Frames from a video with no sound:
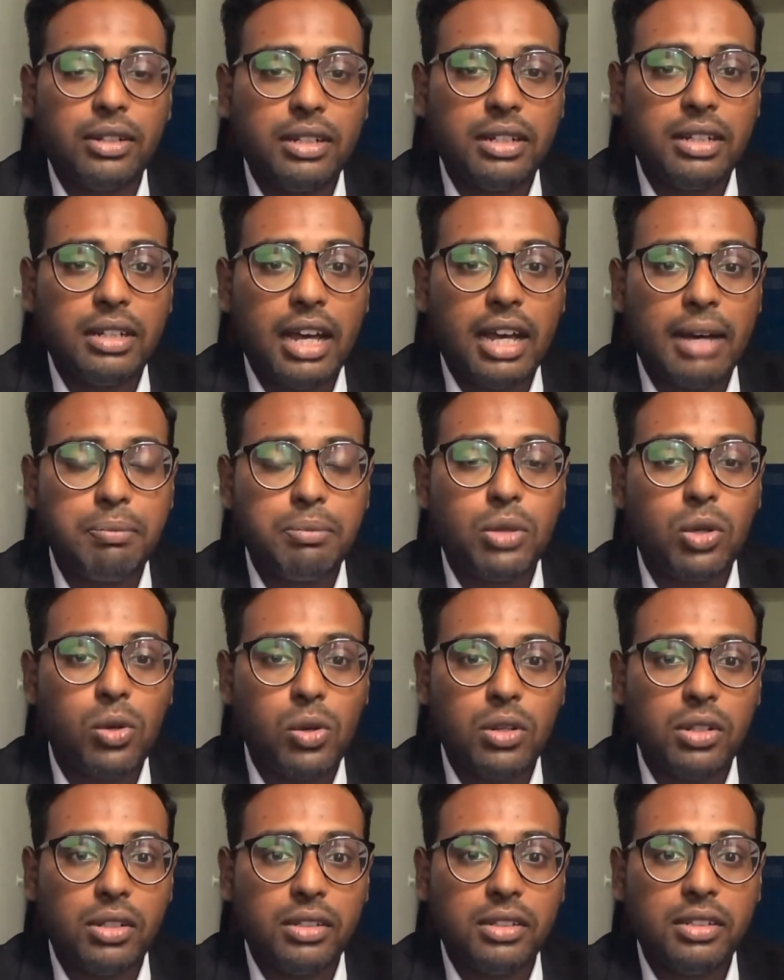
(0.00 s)

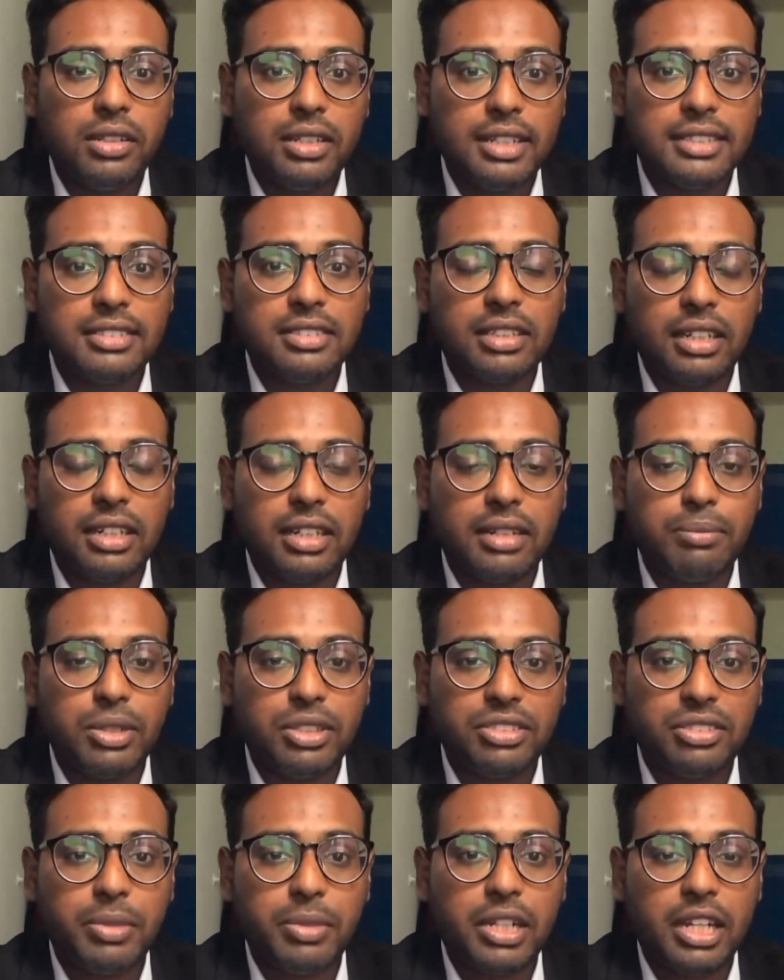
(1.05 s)
uphold this
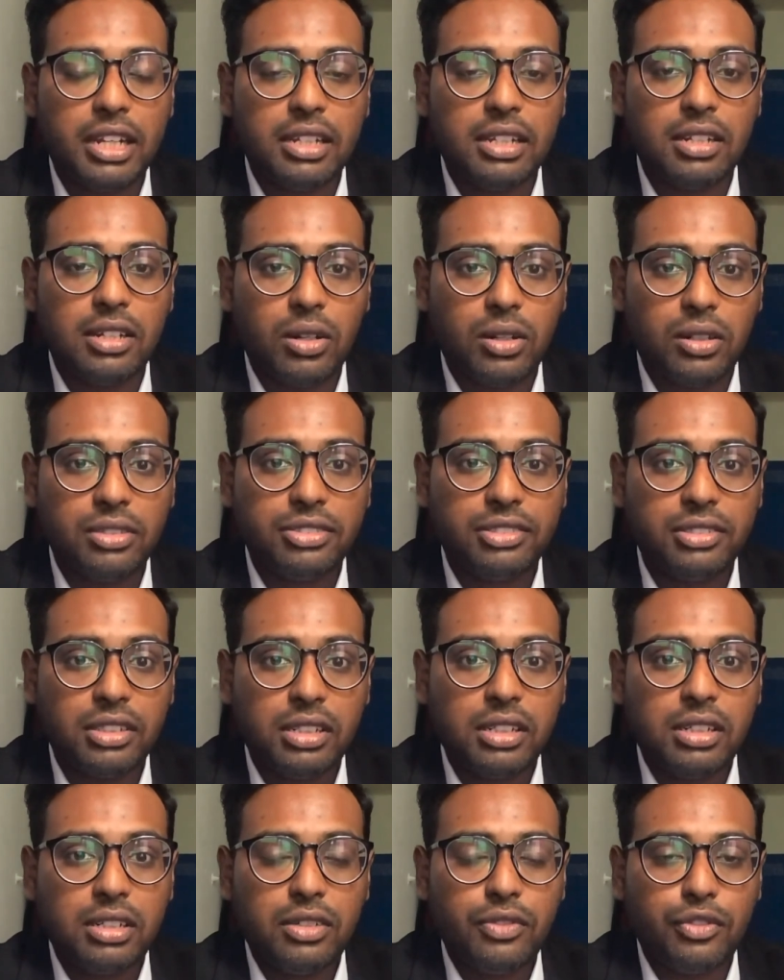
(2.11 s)
principle and laws
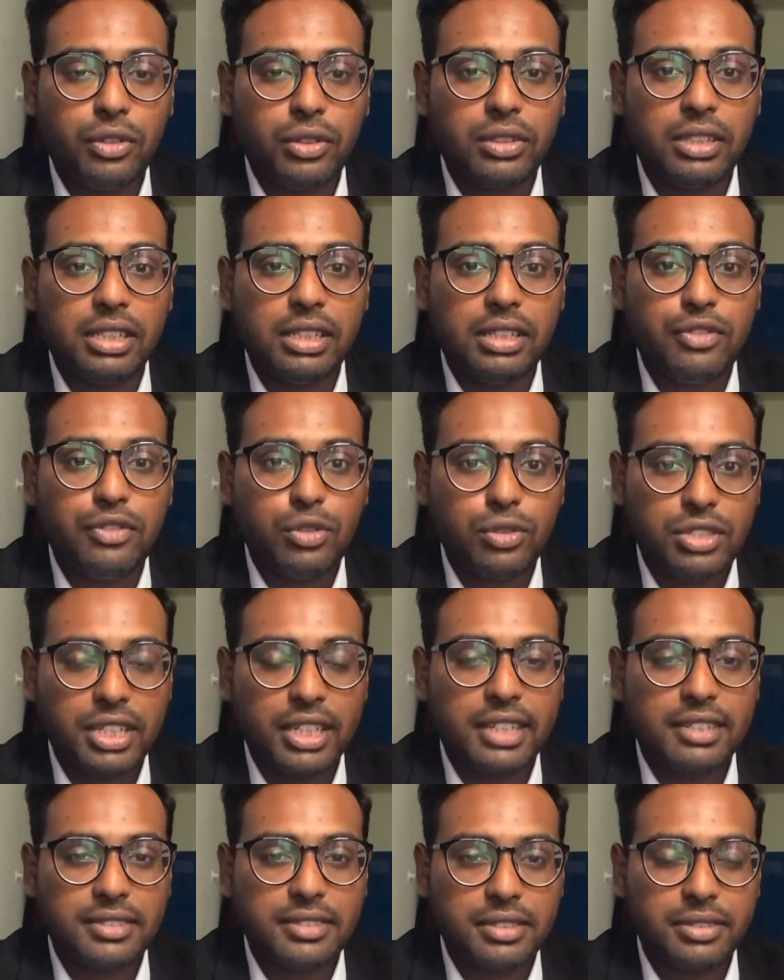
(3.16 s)
for the future
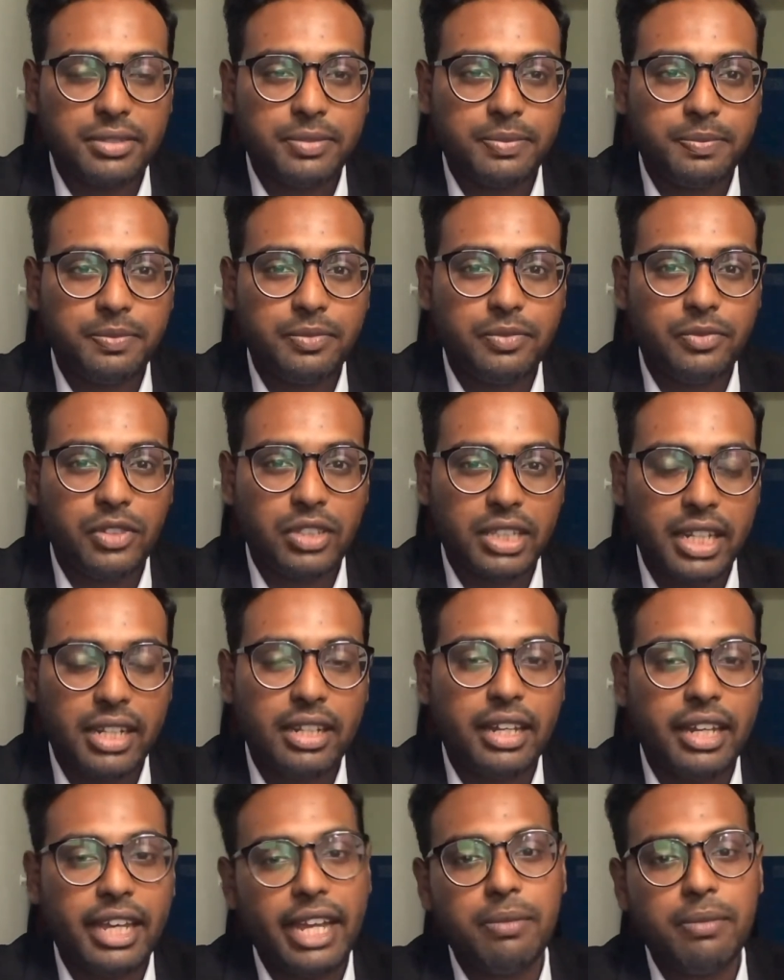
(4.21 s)
cases. With that,
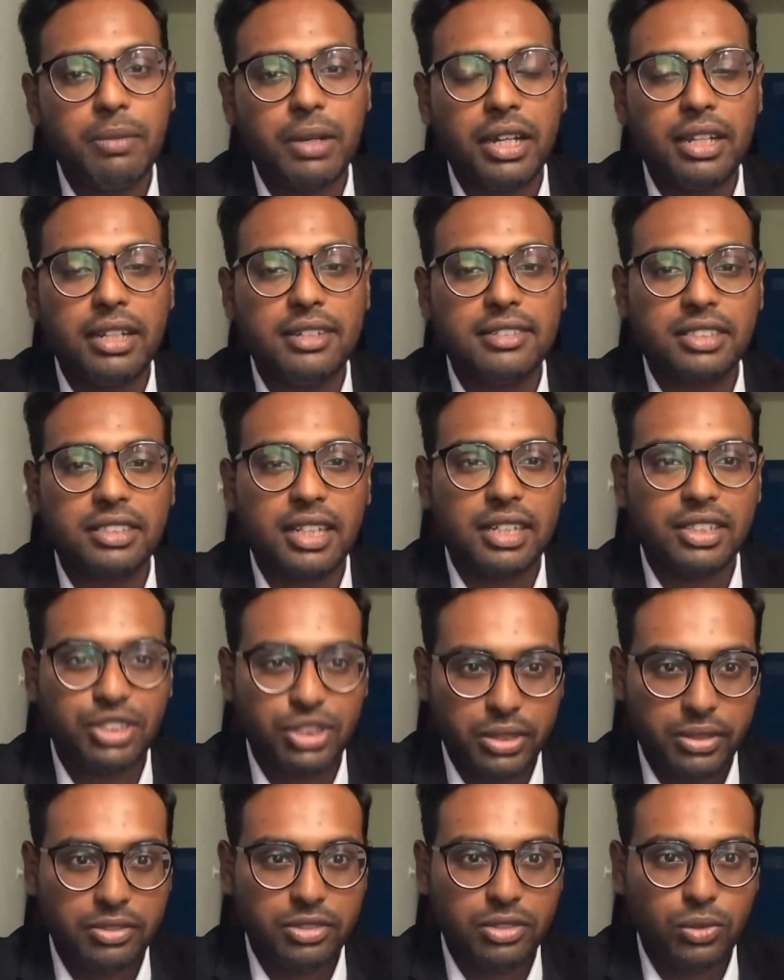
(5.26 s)
I end my
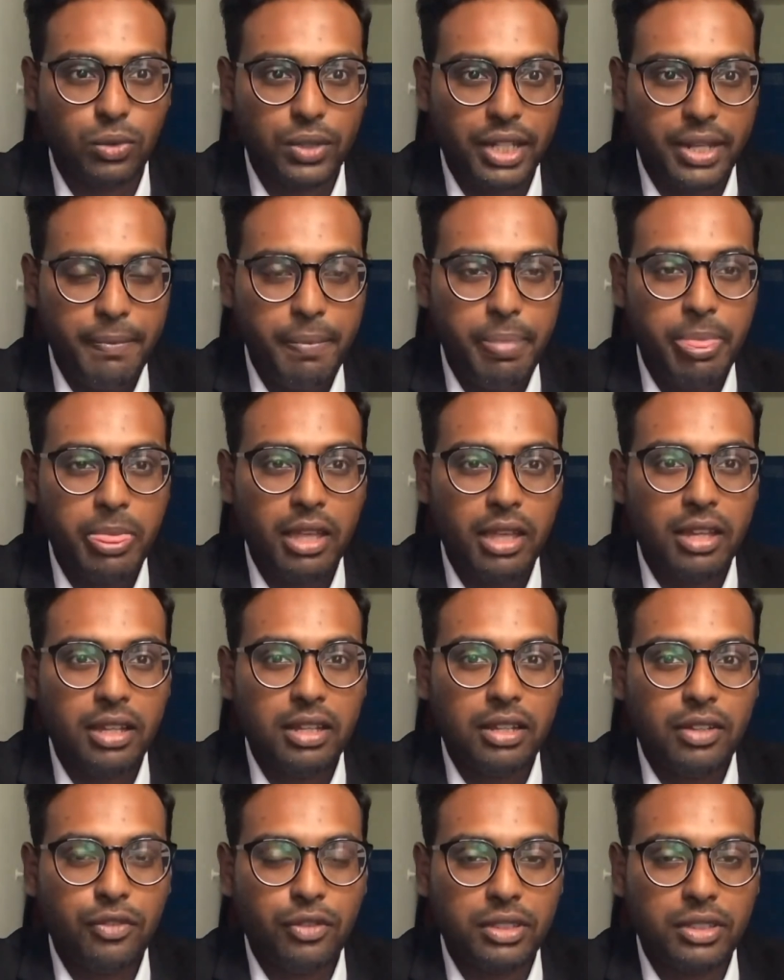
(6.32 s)
discussions today
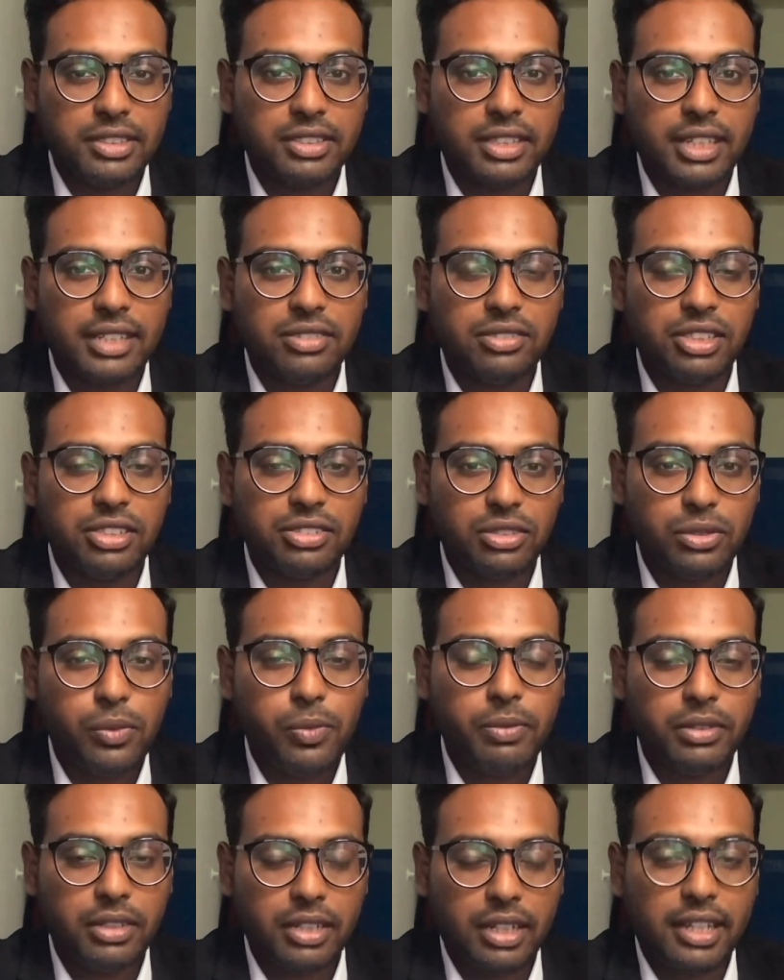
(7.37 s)
for this case review.
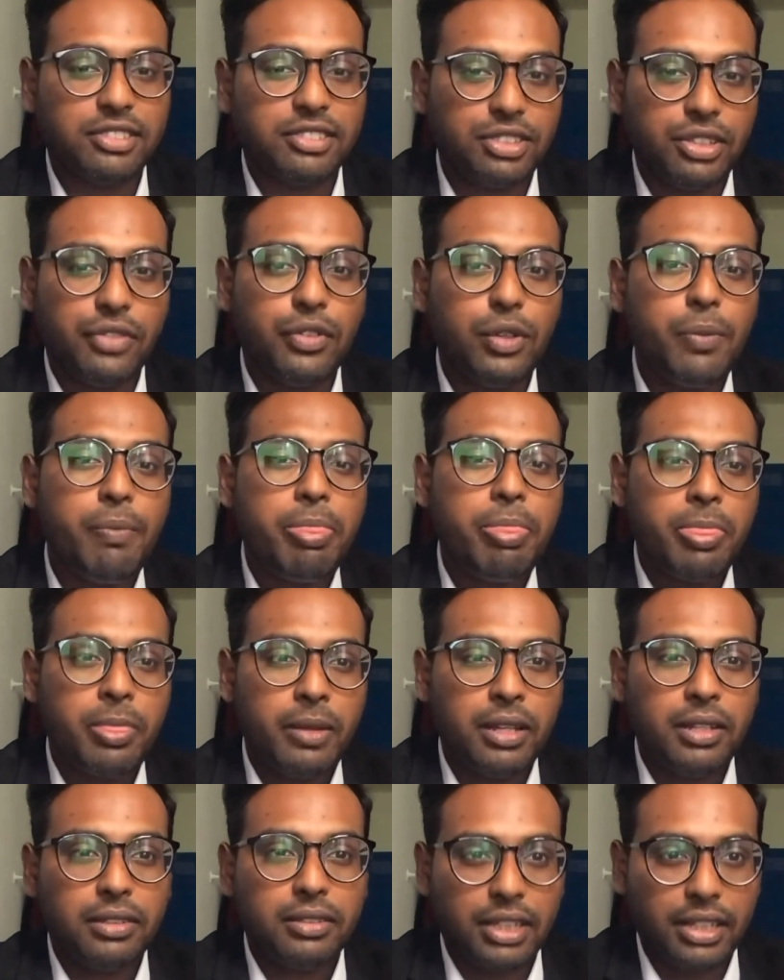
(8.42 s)

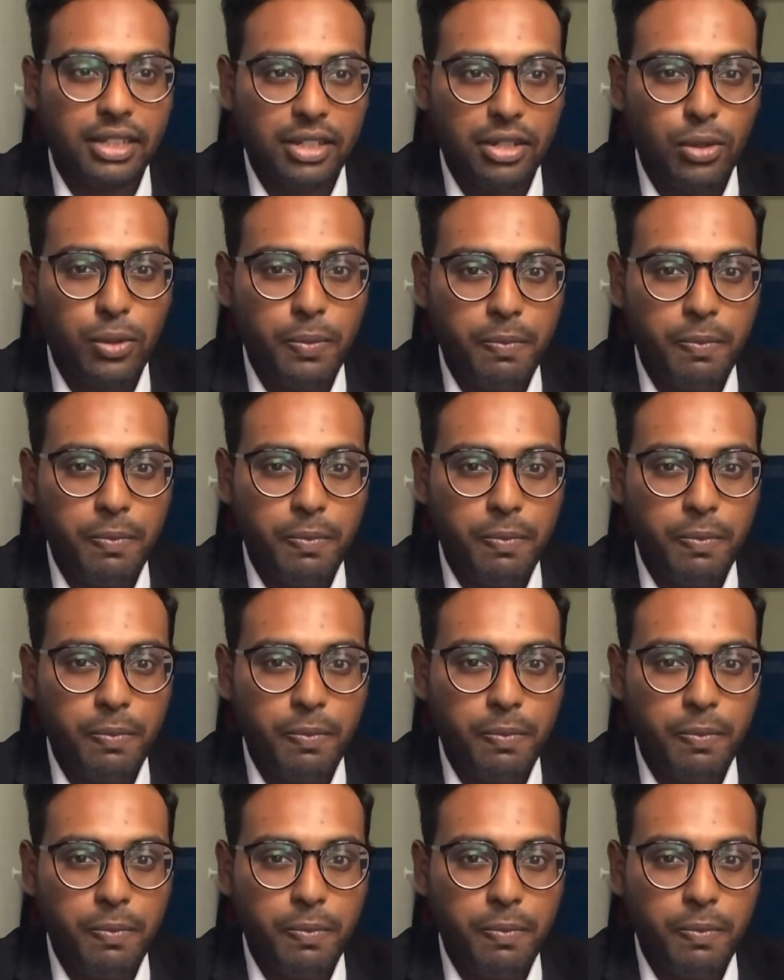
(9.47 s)
Thank you.